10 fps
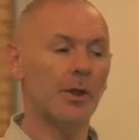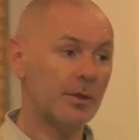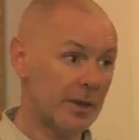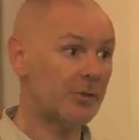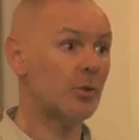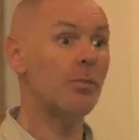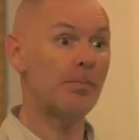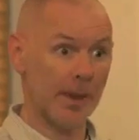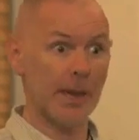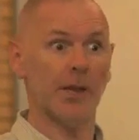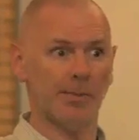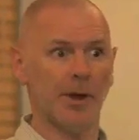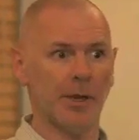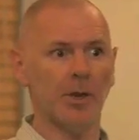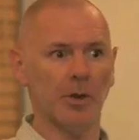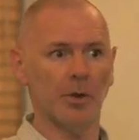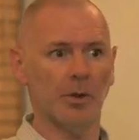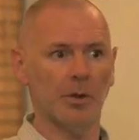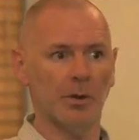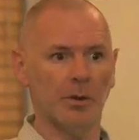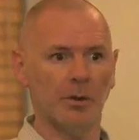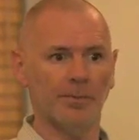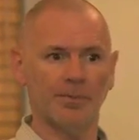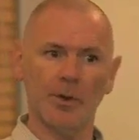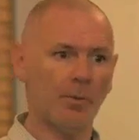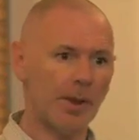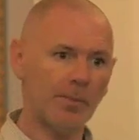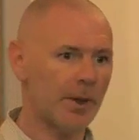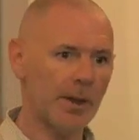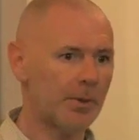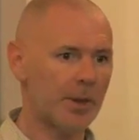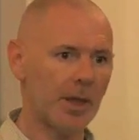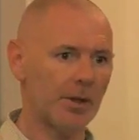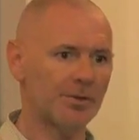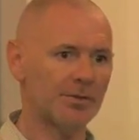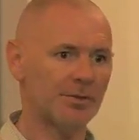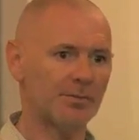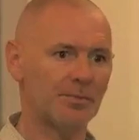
These are all made by you. They're not made by anybody else.